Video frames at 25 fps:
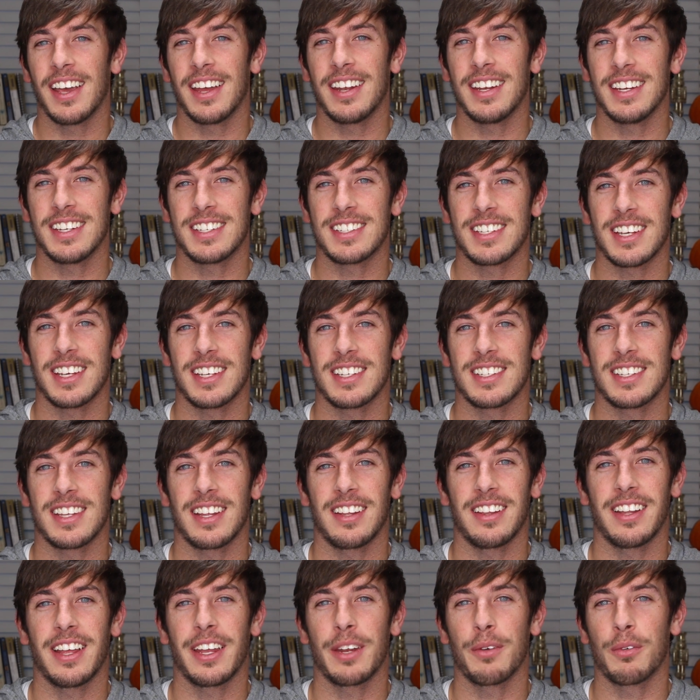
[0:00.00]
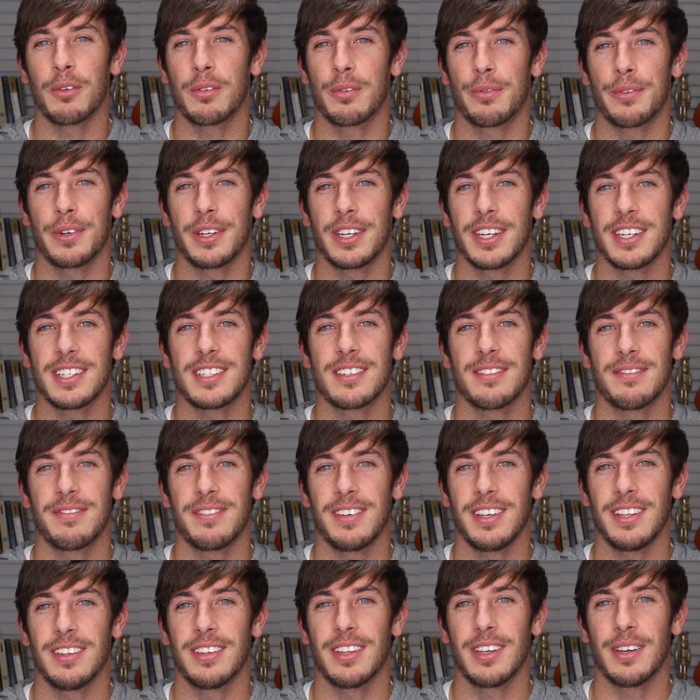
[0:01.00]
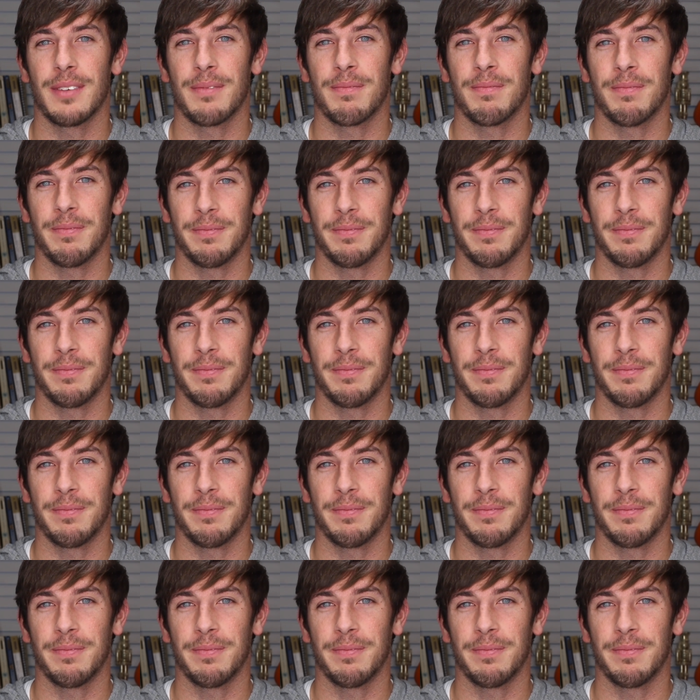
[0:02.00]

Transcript: and he says that Lennie would forget to feed them.